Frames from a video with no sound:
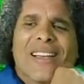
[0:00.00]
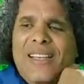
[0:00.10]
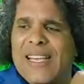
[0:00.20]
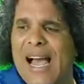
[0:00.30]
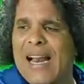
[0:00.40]

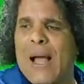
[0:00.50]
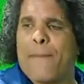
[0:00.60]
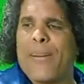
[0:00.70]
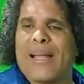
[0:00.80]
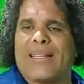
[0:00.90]
Y'all
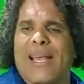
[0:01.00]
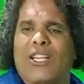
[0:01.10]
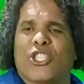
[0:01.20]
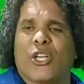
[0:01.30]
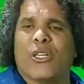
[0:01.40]
got to pay
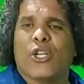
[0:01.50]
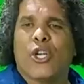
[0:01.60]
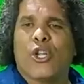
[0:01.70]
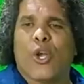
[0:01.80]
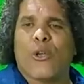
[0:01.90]
attention.
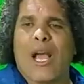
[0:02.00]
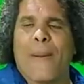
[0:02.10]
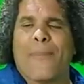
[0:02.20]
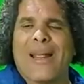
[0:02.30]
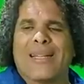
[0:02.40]

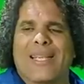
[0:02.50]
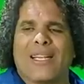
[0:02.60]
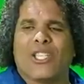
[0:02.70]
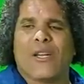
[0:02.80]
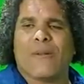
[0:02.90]
Y'all paying
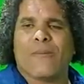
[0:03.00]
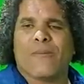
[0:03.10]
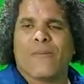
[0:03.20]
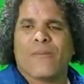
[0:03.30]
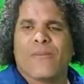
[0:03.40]
attention?
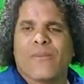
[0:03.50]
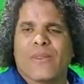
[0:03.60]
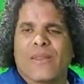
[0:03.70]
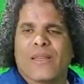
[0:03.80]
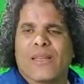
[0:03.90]

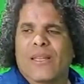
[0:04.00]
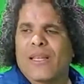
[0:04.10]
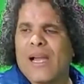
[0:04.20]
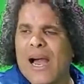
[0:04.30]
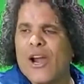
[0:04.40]

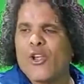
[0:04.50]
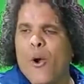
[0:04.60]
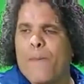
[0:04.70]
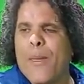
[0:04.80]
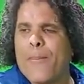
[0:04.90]
Are
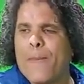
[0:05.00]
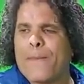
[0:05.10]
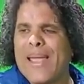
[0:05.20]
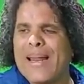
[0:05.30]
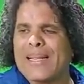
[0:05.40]
you people
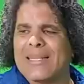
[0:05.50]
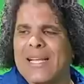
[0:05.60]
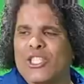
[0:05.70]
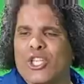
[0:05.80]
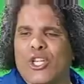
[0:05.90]
paying
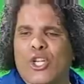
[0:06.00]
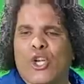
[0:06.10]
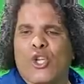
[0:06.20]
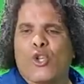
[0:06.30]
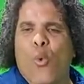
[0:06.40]
attention
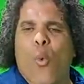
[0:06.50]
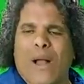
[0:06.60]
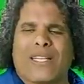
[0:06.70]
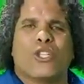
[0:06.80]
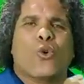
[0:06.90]
to
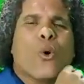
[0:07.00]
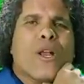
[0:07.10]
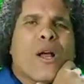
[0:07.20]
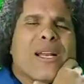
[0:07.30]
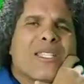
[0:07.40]
what is going
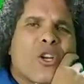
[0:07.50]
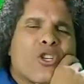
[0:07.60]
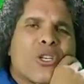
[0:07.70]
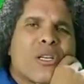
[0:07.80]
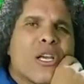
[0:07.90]
on in this country?